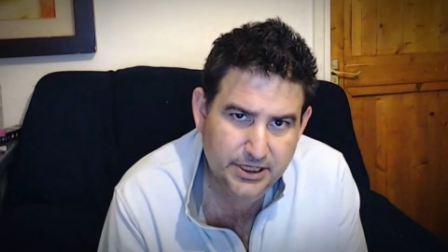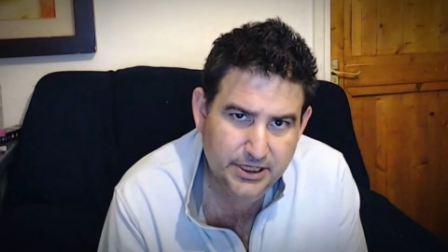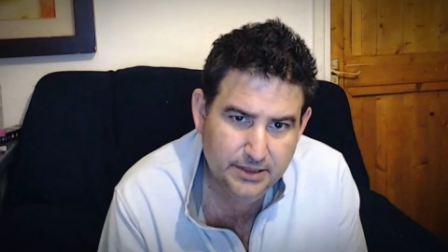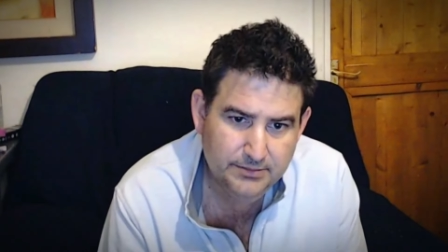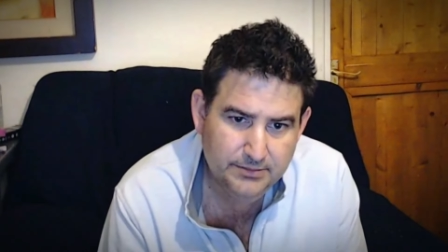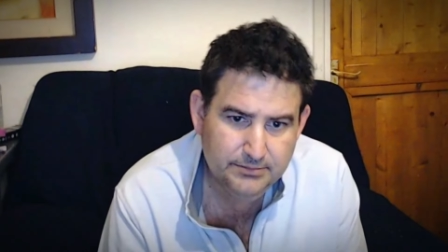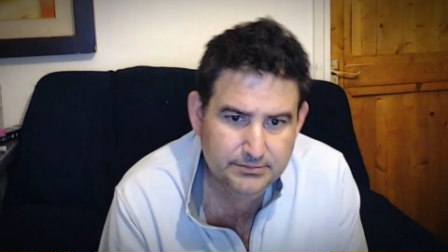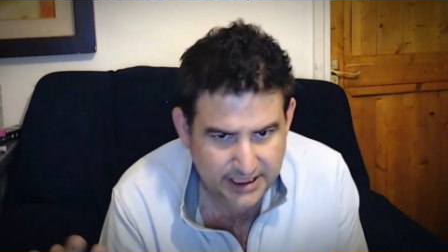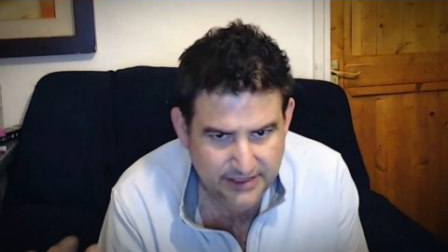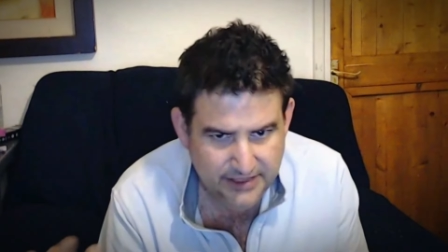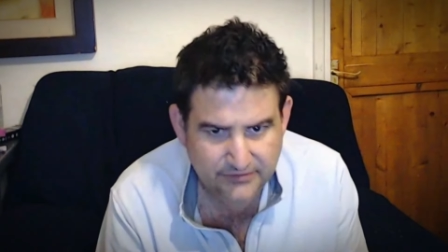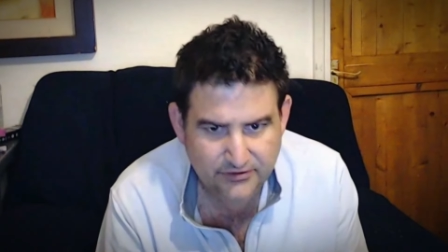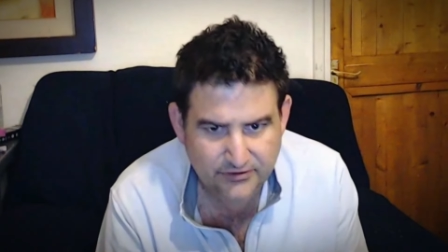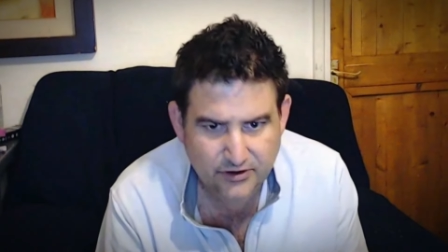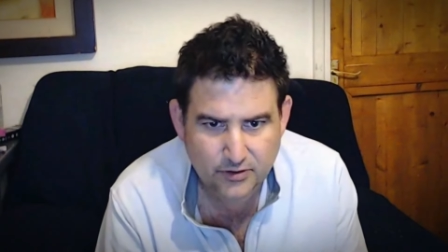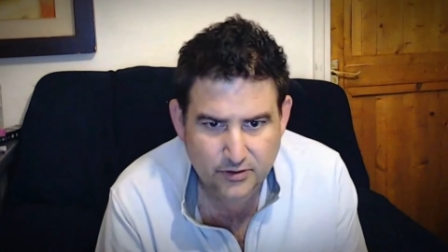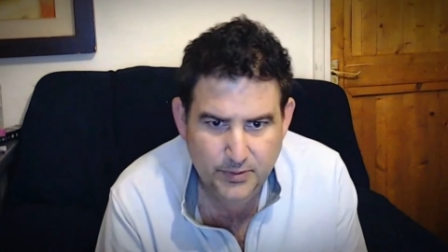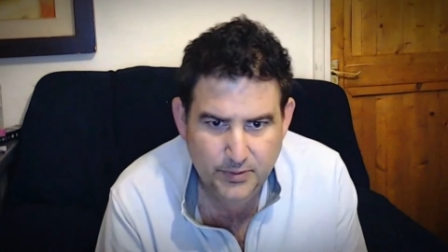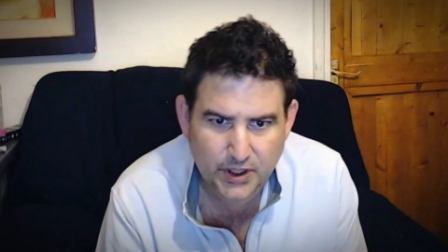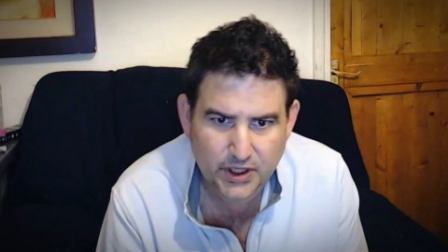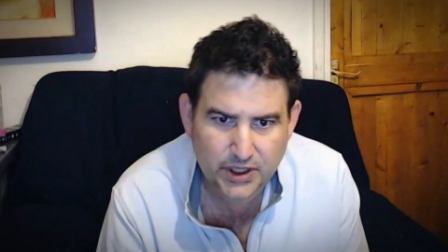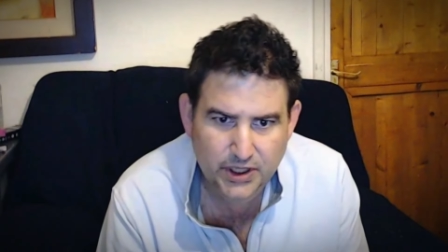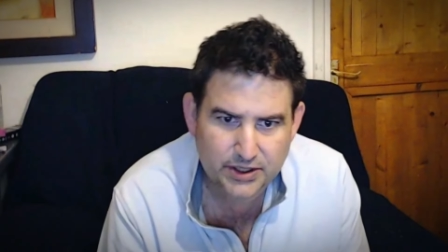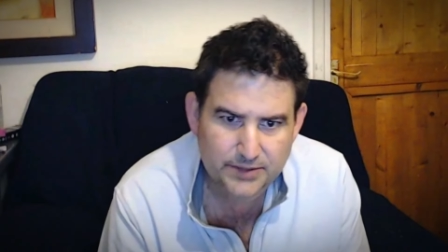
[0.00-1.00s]
Yeah, then you've got a
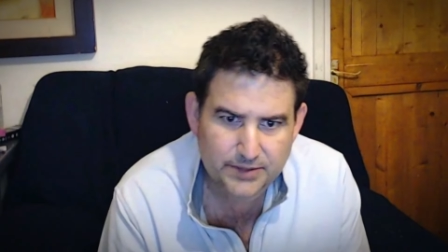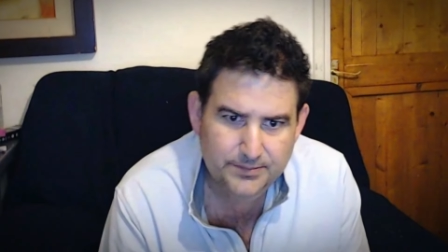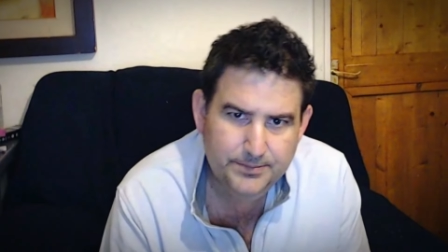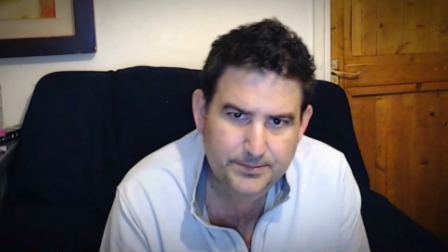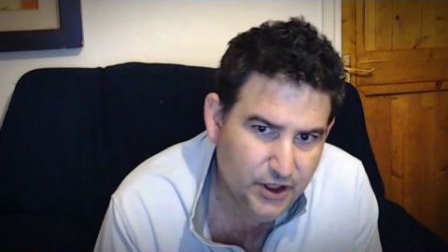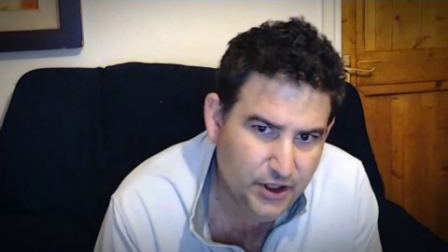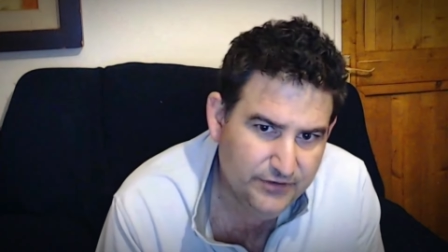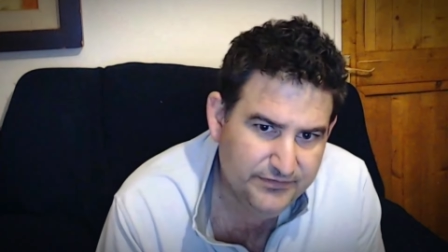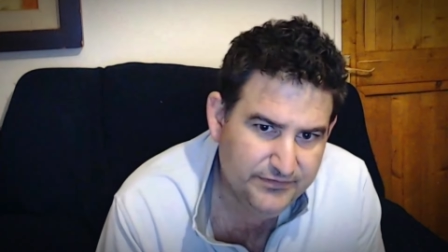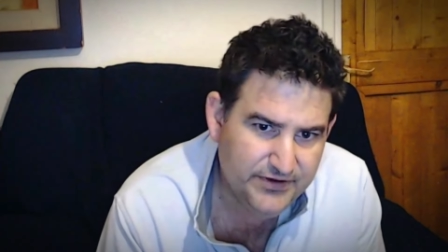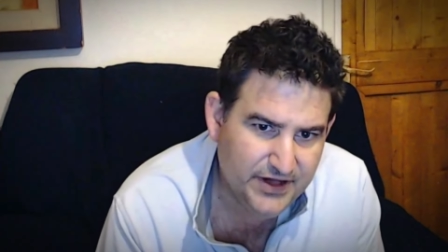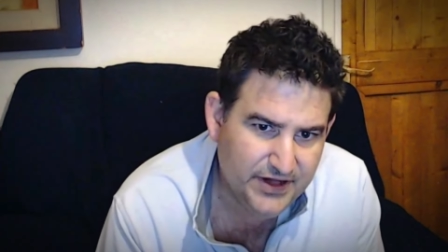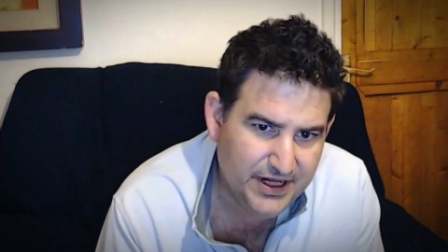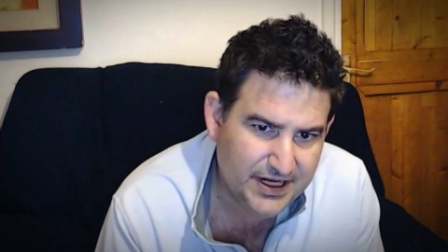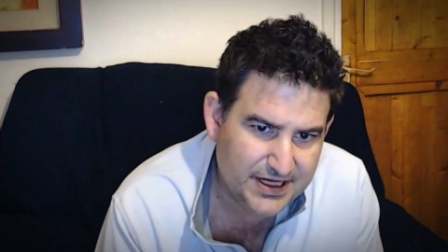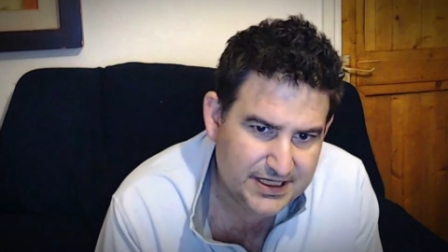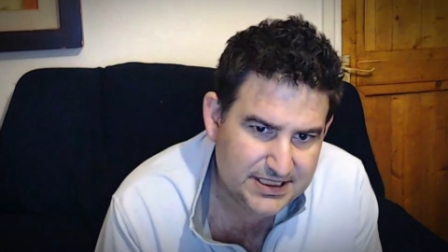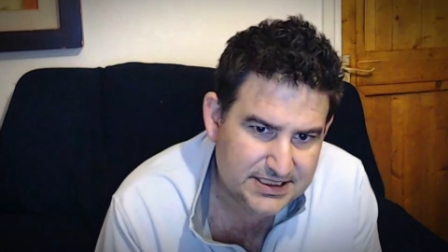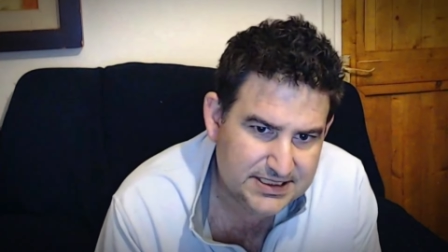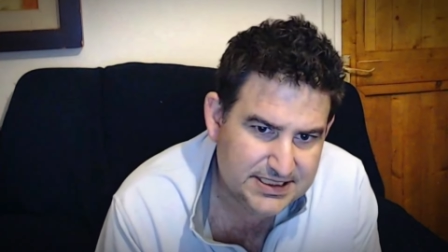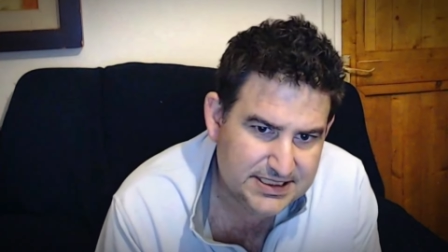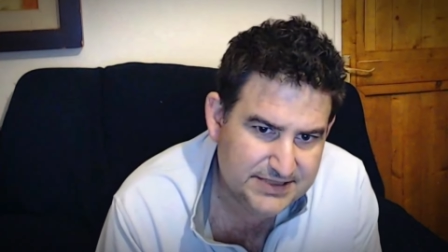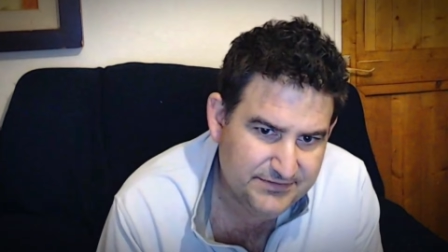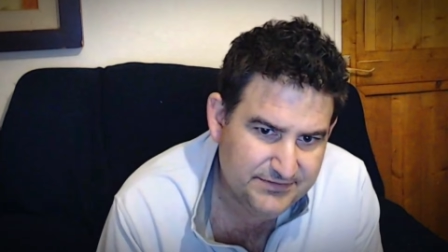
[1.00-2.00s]
part part of you that
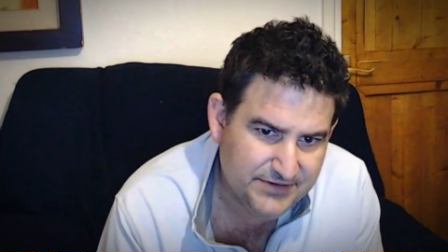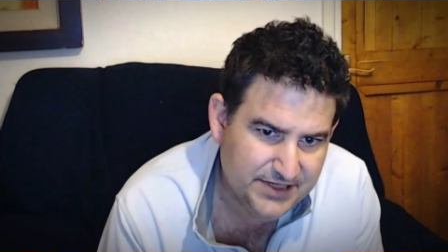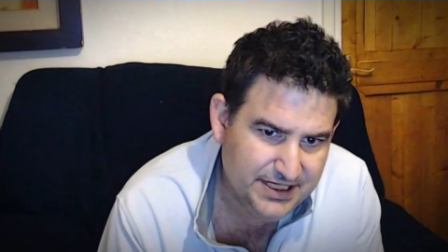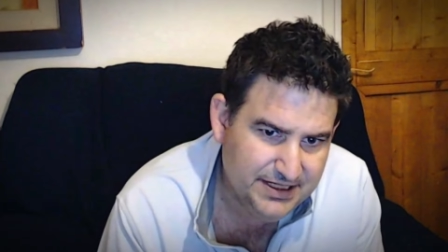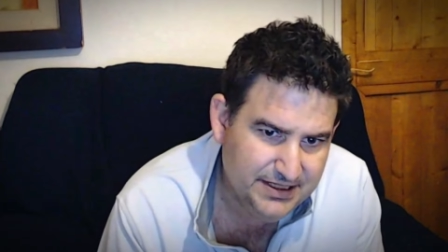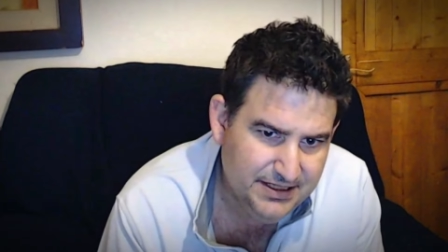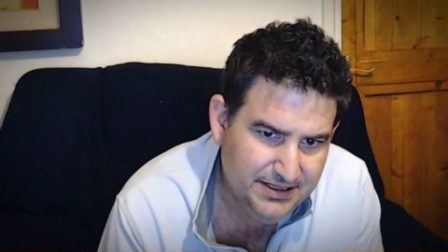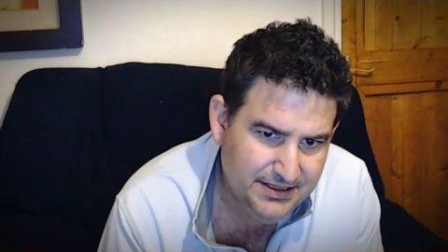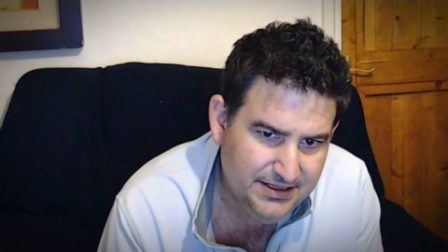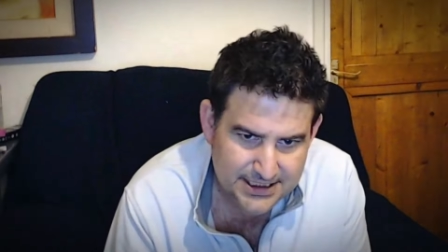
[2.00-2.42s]
acts differently